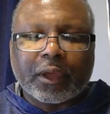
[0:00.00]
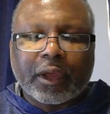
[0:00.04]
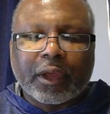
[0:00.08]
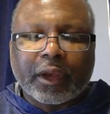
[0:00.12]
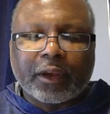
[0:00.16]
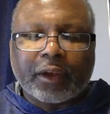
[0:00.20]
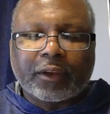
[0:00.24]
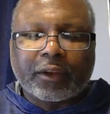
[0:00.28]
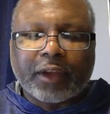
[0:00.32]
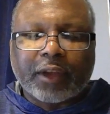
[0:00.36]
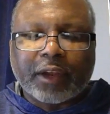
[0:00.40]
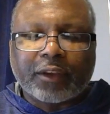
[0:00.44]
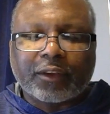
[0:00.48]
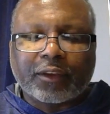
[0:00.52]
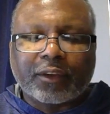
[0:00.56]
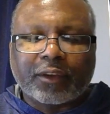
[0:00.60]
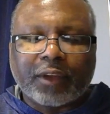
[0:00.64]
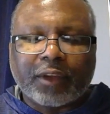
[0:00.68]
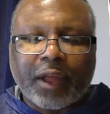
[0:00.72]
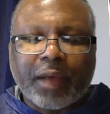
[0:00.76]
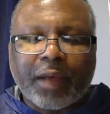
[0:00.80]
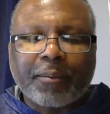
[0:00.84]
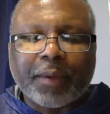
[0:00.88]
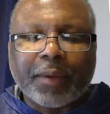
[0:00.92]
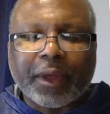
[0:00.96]
And it says
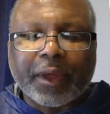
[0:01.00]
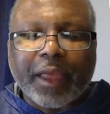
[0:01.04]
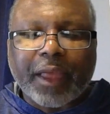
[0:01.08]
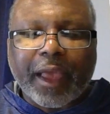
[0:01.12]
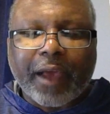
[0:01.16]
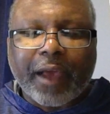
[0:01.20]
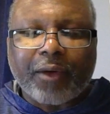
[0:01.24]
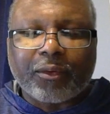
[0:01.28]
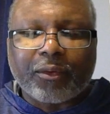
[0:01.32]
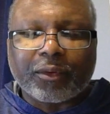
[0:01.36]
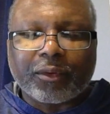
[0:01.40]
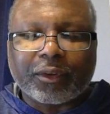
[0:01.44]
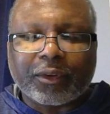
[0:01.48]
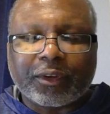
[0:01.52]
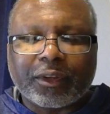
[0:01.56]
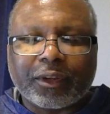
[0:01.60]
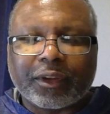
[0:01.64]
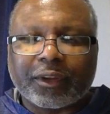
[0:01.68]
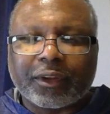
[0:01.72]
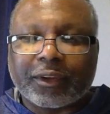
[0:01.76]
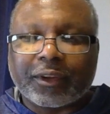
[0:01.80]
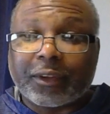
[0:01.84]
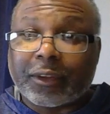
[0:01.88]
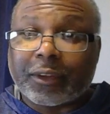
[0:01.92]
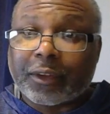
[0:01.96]
some accounts,
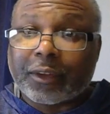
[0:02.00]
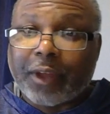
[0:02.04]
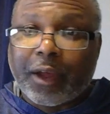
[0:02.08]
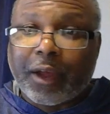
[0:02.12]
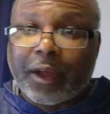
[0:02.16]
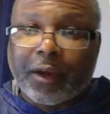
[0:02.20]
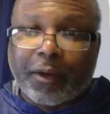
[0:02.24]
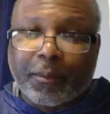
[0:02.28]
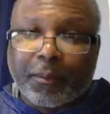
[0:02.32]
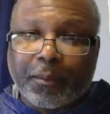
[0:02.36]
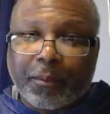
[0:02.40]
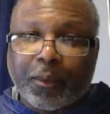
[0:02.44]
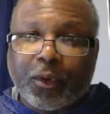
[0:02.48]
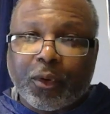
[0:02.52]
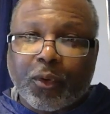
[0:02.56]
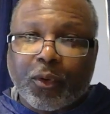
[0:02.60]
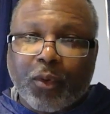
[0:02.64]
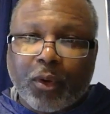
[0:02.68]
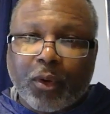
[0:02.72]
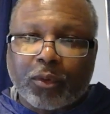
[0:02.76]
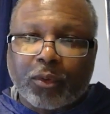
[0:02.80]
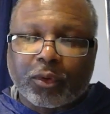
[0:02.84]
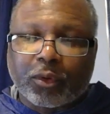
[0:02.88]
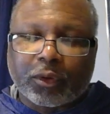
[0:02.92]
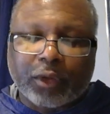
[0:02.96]

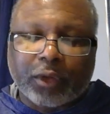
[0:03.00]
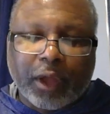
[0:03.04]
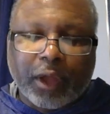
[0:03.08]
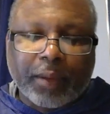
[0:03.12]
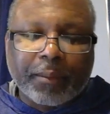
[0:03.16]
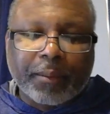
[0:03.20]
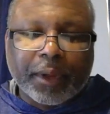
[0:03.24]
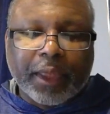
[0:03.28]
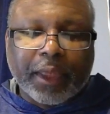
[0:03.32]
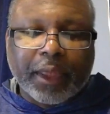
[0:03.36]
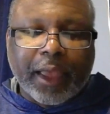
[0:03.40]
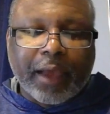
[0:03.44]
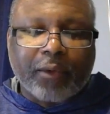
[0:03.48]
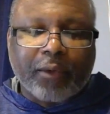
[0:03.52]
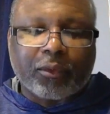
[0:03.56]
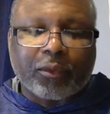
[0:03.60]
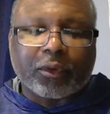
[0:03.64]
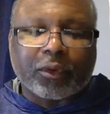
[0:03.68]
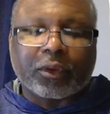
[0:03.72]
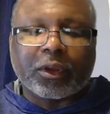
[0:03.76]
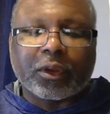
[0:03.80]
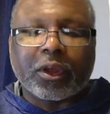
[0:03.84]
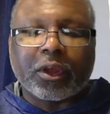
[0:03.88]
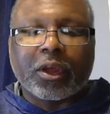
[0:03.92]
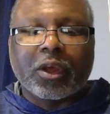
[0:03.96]
quote, some
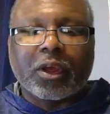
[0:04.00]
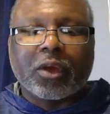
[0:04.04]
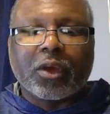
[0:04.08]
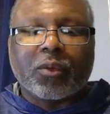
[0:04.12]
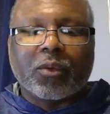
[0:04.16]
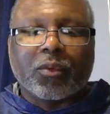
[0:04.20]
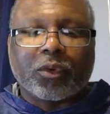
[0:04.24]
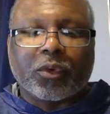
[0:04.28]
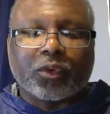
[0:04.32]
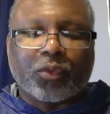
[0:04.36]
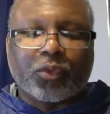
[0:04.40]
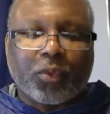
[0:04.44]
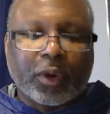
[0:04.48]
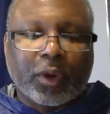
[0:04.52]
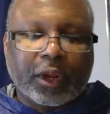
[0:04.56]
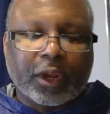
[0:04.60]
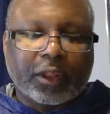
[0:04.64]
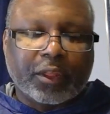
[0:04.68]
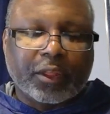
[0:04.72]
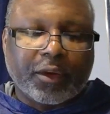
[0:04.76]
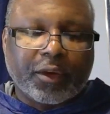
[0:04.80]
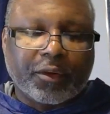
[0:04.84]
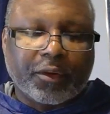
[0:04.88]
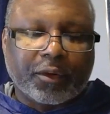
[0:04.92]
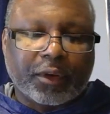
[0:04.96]
accounts were
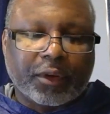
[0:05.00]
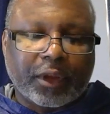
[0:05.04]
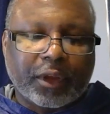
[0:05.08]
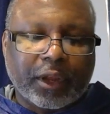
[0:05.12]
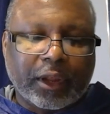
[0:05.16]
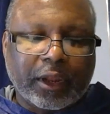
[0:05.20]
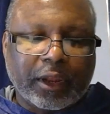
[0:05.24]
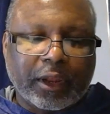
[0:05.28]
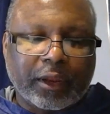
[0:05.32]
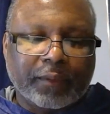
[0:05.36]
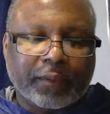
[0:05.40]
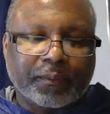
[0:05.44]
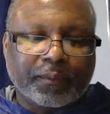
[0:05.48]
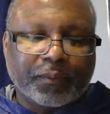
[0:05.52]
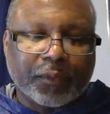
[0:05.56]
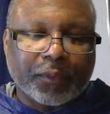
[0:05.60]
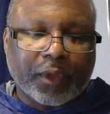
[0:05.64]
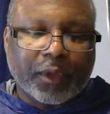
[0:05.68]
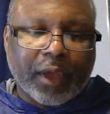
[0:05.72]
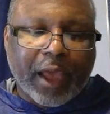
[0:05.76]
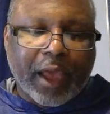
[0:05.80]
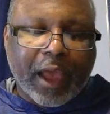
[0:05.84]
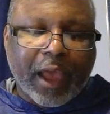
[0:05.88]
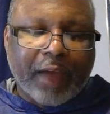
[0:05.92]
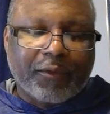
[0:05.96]
2013.
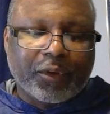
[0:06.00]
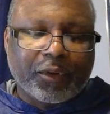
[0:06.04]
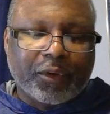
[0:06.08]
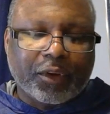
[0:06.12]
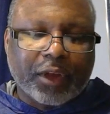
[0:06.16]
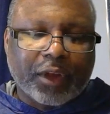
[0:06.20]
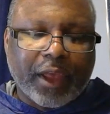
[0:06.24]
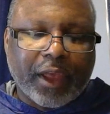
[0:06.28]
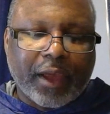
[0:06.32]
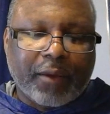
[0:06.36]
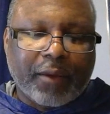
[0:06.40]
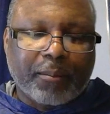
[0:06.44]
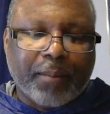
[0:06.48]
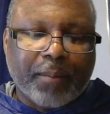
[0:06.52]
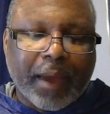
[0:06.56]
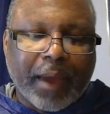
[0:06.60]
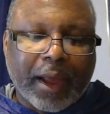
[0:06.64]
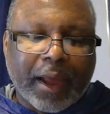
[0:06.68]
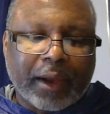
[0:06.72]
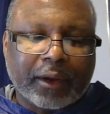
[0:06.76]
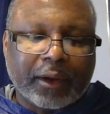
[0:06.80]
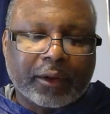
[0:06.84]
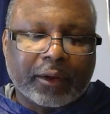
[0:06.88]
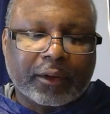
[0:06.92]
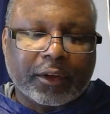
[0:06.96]
Average account
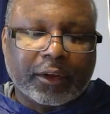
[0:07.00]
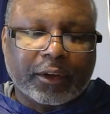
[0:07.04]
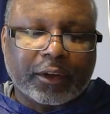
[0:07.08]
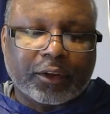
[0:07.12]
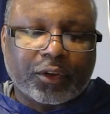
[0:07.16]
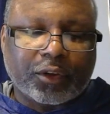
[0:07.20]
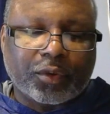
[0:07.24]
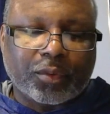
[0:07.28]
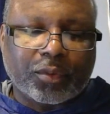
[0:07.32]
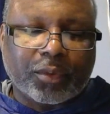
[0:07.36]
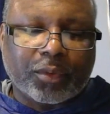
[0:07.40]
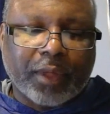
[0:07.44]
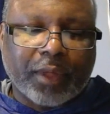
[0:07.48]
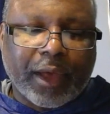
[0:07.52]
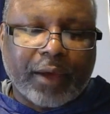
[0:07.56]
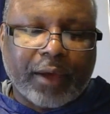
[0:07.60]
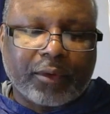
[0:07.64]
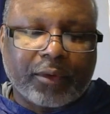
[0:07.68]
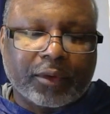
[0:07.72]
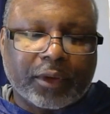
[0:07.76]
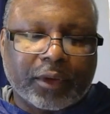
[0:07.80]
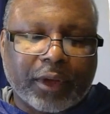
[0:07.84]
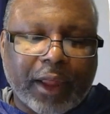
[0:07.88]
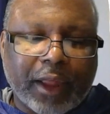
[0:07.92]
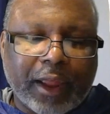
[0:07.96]
balance is
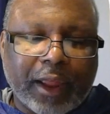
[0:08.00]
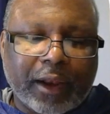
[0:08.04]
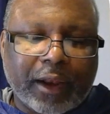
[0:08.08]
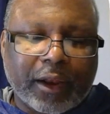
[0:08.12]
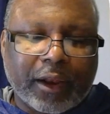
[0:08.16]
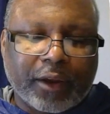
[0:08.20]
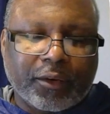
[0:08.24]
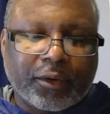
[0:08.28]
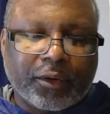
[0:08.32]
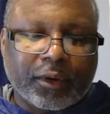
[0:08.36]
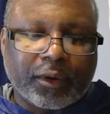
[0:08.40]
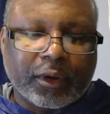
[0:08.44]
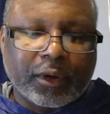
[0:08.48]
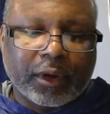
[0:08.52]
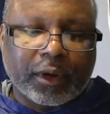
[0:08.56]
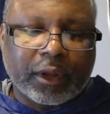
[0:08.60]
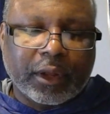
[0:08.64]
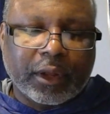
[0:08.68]
$2,800.